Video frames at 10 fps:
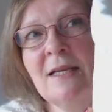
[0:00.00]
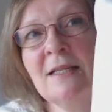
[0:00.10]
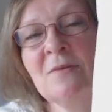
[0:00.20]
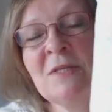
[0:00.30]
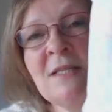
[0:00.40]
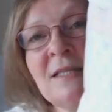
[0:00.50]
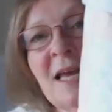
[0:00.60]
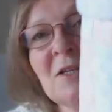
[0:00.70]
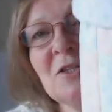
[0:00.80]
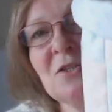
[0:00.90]
That was
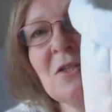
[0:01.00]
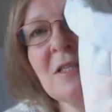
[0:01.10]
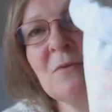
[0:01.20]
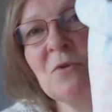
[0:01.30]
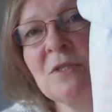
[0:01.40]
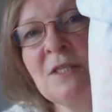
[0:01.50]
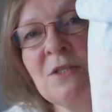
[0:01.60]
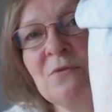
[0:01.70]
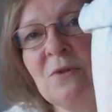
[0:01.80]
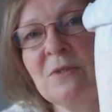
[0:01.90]
intentional because I wanted
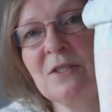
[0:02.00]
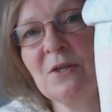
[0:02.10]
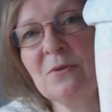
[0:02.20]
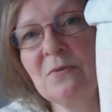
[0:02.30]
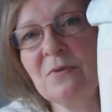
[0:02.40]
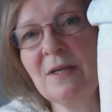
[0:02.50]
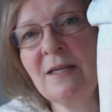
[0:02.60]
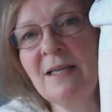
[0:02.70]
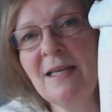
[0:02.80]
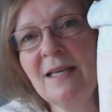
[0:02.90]
to fold it
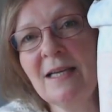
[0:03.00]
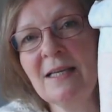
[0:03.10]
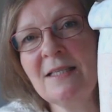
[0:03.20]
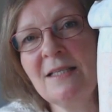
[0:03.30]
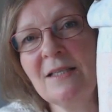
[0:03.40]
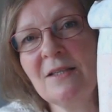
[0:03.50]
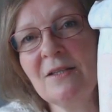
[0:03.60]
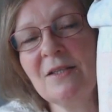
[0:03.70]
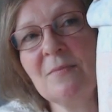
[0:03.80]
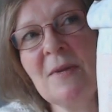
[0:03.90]
over, and
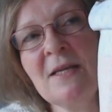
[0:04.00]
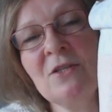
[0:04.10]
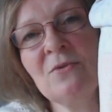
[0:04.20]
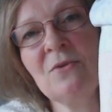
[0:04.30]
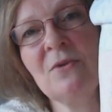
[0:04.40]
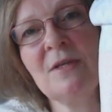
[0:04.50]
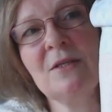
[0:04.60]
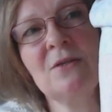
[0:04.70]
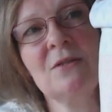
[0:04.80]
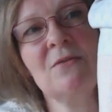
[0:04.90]
to make sure
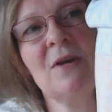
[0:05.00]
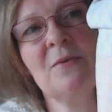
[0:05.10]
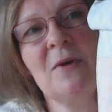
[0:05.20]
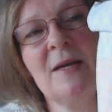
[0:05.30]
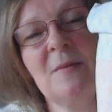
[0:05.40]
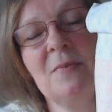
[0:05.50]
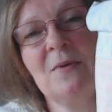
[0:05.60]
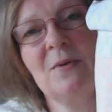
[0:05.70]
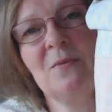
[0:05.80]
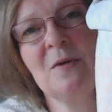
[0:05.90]
it looked the right way up
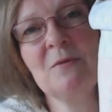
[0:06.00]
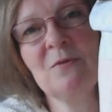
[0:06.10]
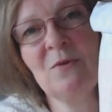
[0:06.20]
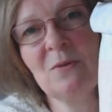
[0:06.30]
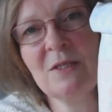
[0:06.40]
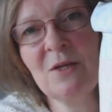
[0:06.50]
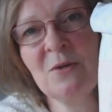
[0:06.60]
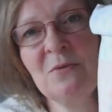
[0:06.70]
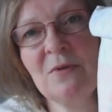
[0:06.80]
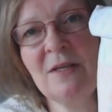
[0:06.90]
when it was folded
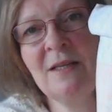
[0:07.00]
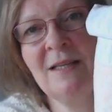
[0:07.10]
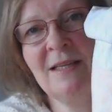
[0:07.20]
over,